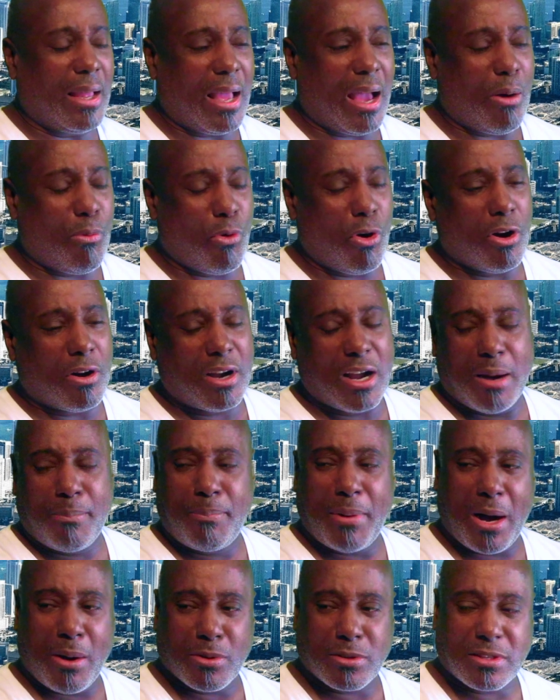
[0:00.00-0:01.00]
I woke
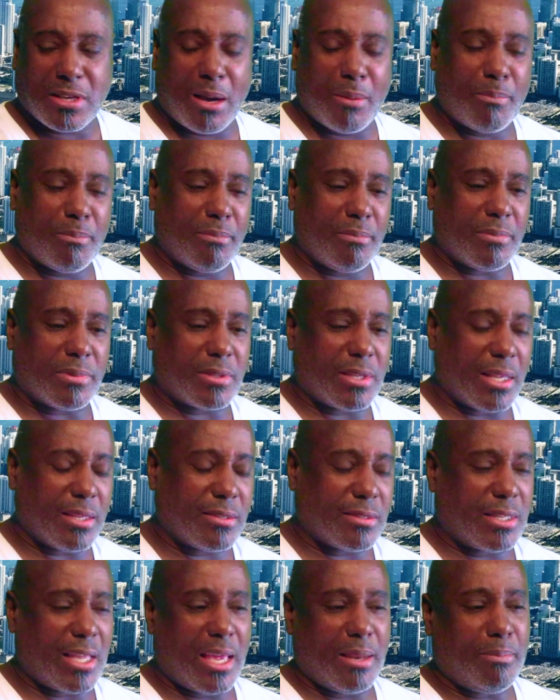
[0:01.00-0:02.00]
up. I was up
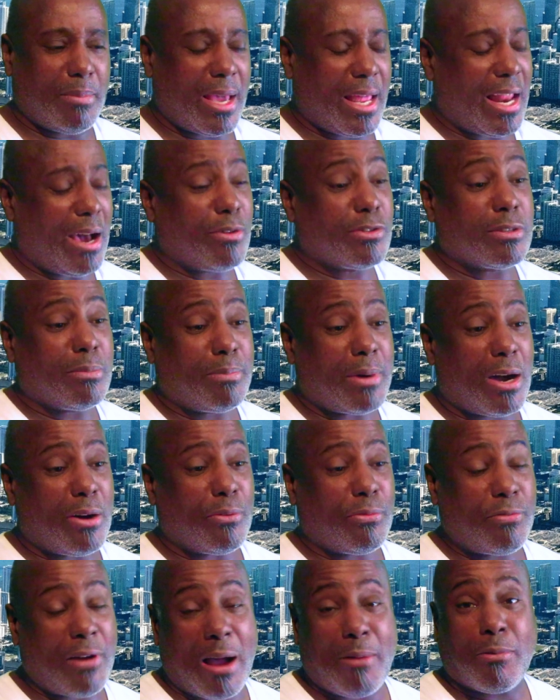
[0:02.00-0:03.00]
since then, man. That was
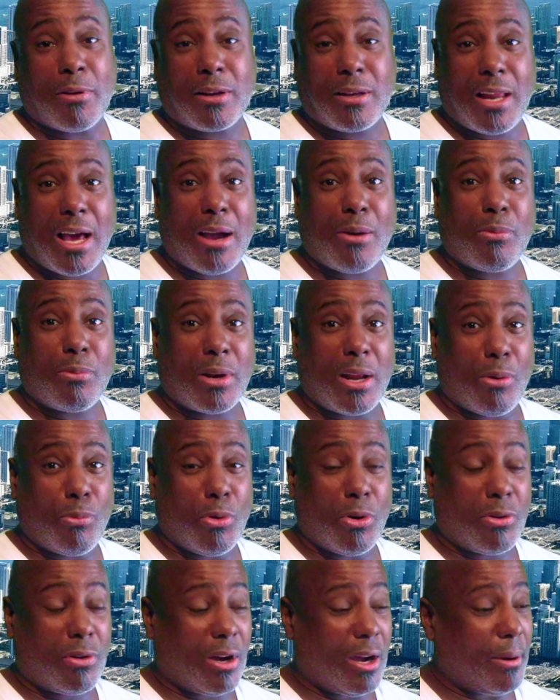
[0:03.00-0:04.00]
about 5 o'clock when I
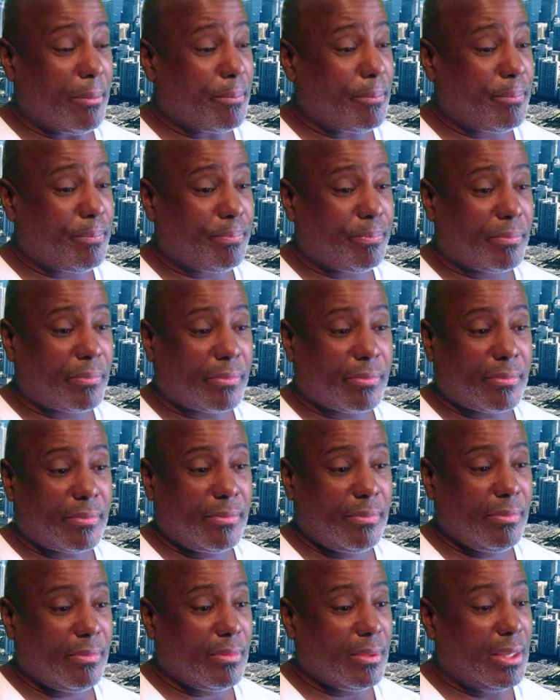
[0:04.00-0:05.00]
woke up.
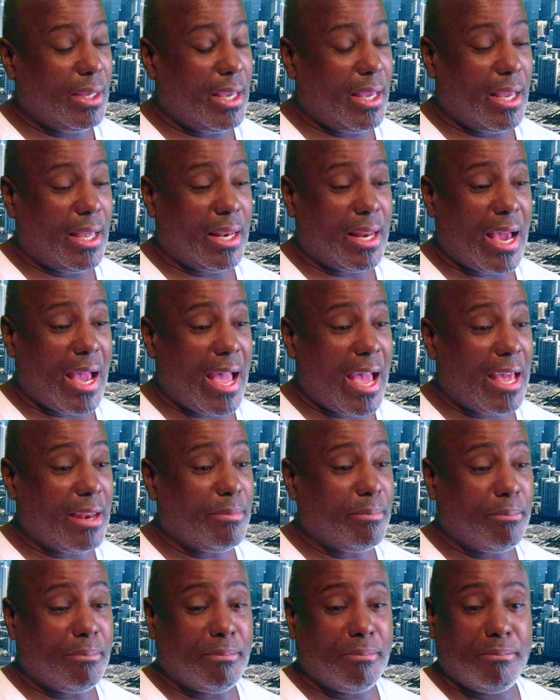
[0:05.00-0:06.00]
And I
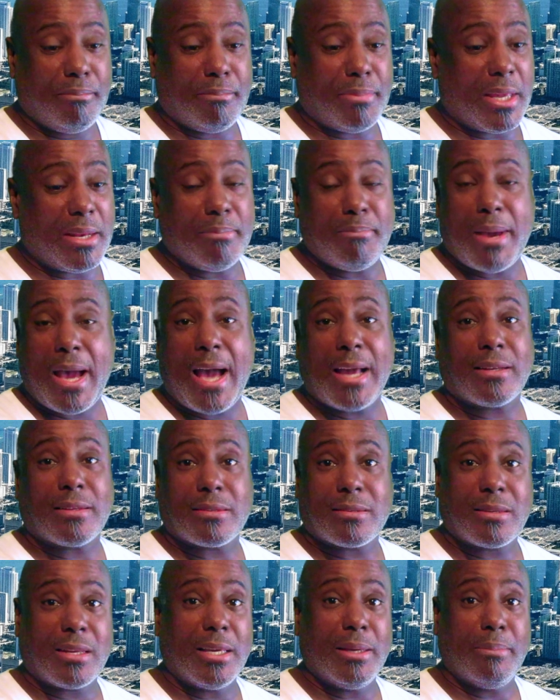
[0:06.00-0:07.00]
hadn't been back to
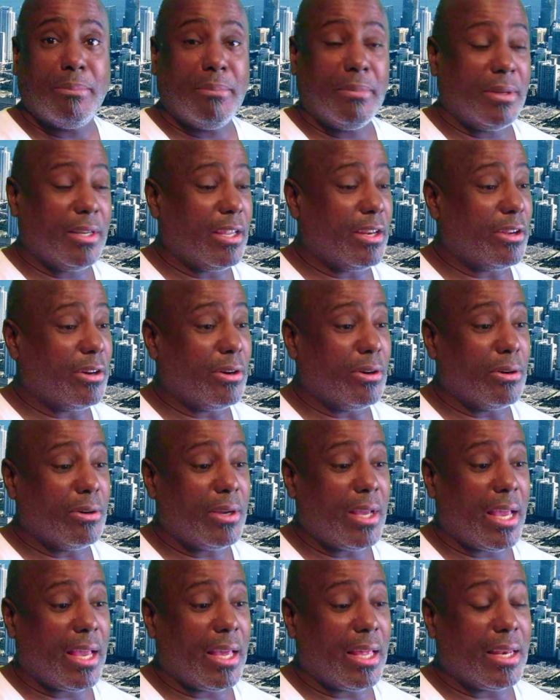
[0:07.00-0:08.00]
sleep, you
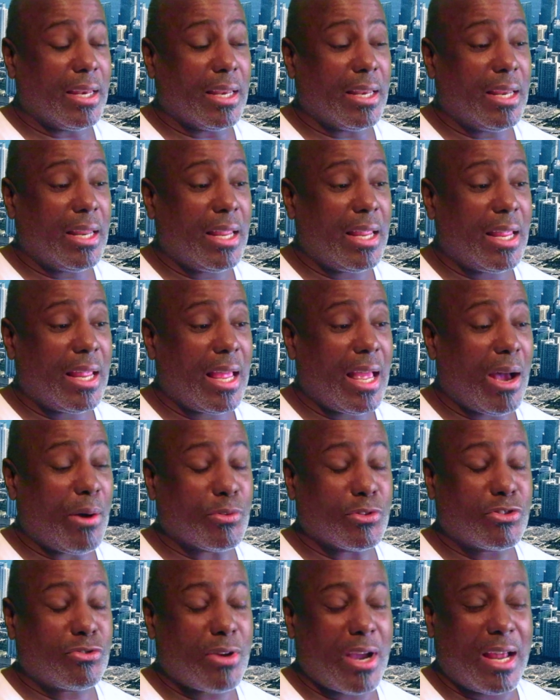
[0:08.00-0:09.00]
know, and I
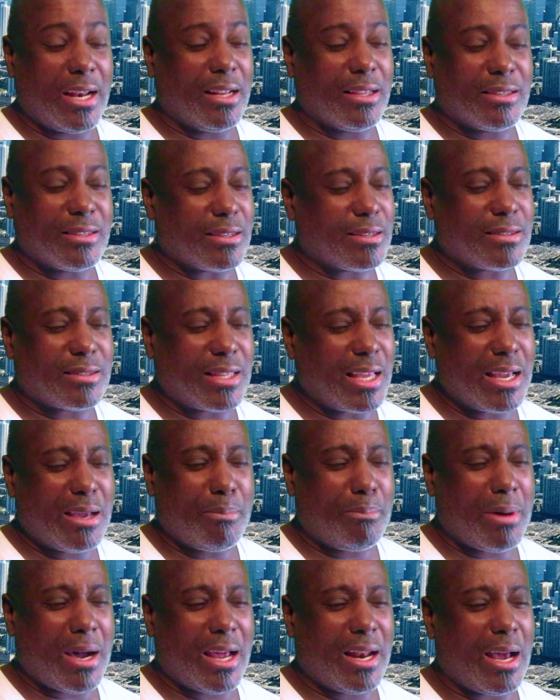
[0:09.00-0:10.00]
was trying to just think
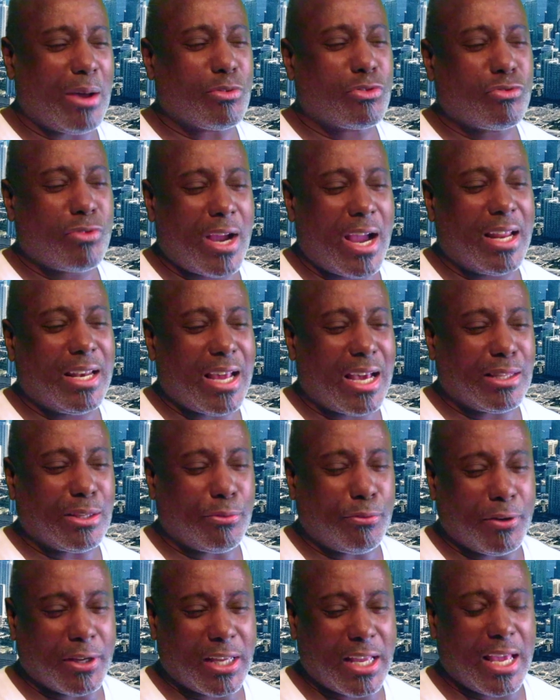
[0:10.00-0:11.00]
about it. I was trying not
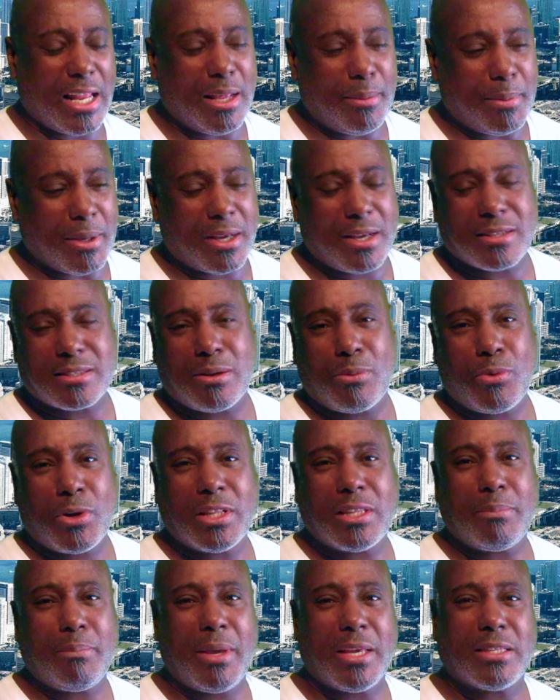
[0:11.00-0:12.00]
to forget it because I
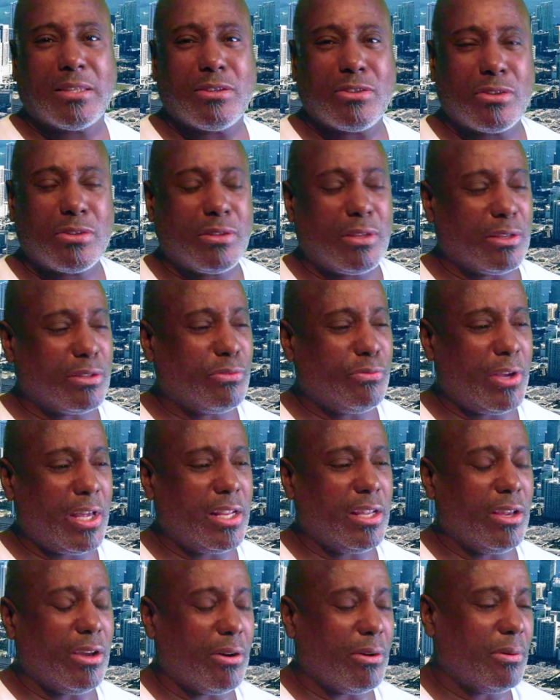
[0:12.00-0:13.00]
wanted to make this
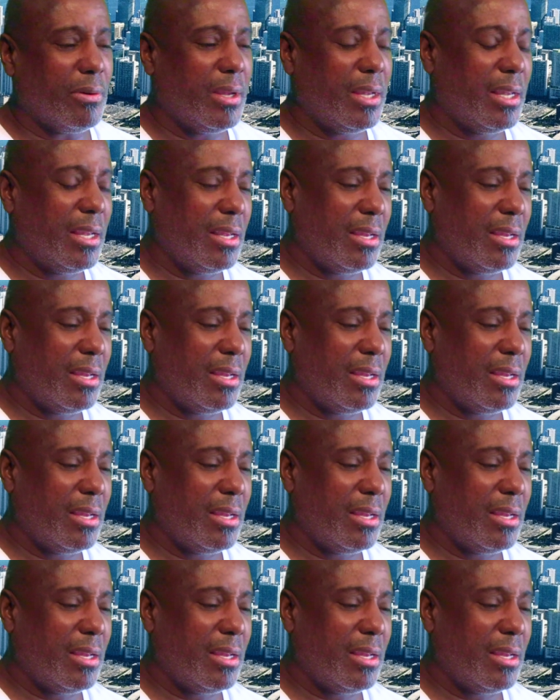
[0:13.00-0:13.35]
video.